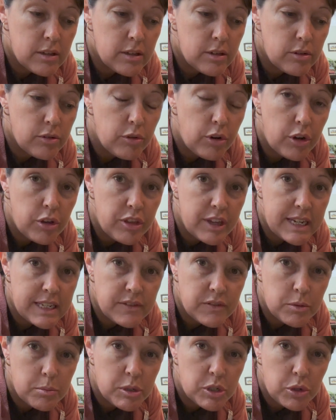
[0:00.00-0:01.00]
grow things
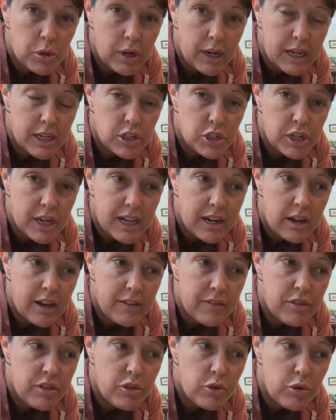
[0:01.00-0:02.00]
from scratch, and
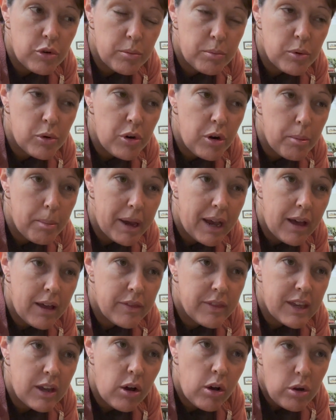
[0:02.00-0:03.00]
I've thought more
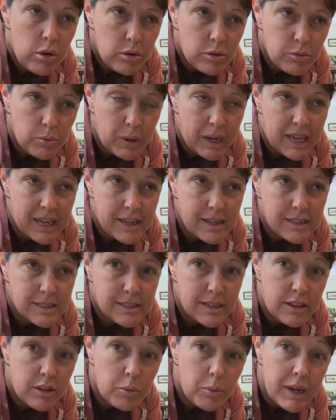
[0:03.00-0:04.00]
about the old
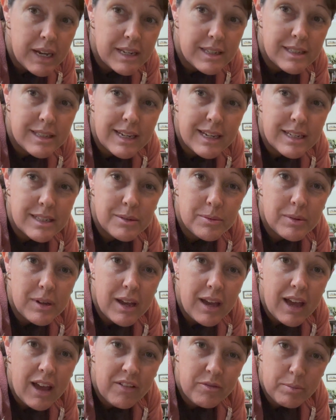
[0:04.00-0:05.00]
ways and the ways things
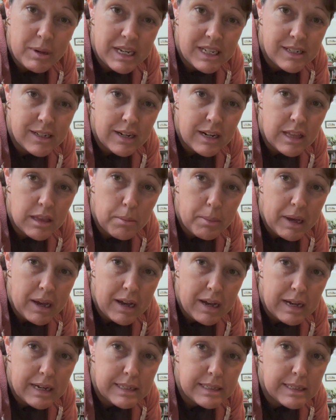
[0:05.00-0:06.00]
have been done in the
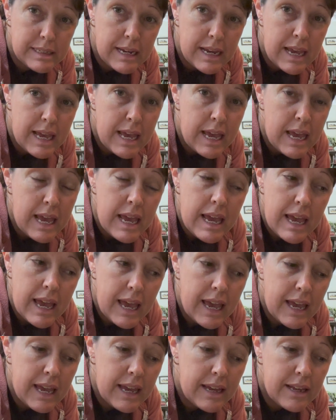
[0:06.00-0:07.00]
past.
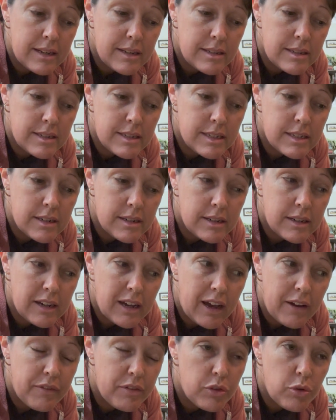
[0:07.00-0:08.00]
And
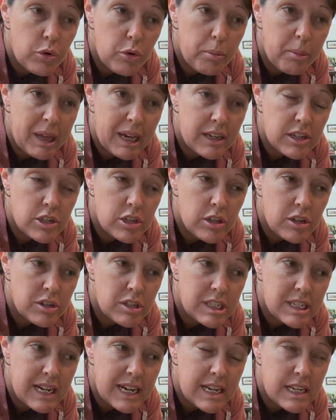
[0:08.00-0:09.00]
I've thought back to
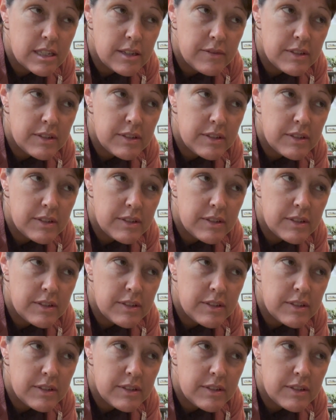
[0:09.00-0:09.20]
those days of